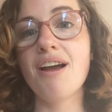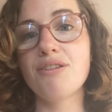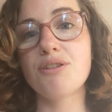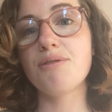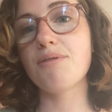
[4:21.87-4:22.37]

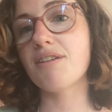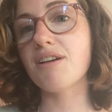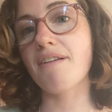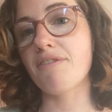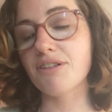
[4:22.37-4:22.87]
to the
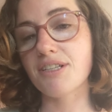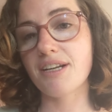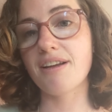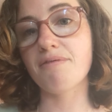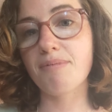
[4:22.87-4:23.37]

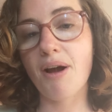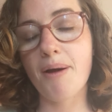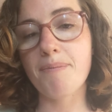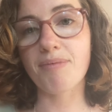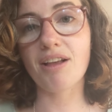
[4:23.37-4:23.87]
diversity of
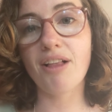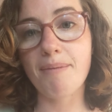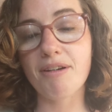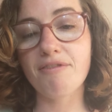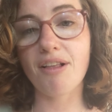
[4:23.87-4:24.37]

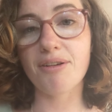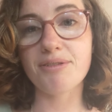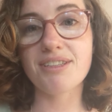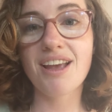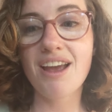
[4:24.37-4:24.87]
climate fellows.